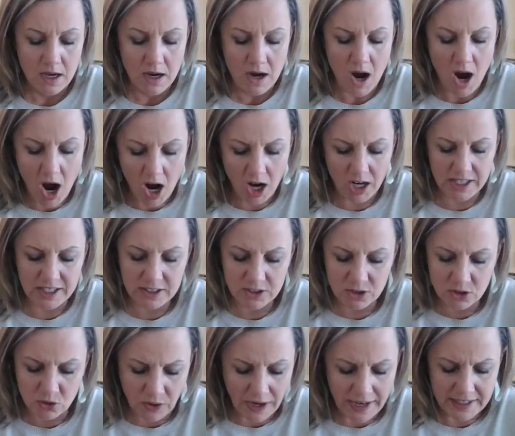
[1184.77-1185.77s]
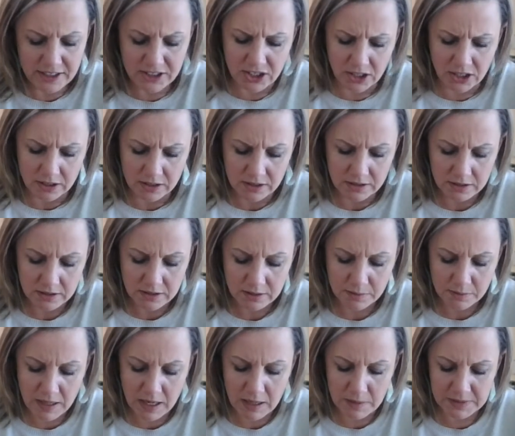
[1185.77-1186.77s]
Harlan Granger,
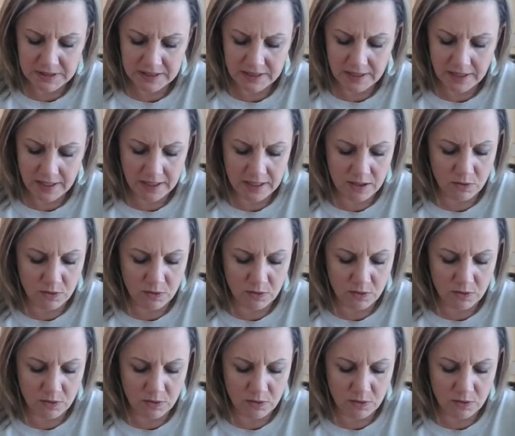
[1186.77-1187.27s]
Papa said.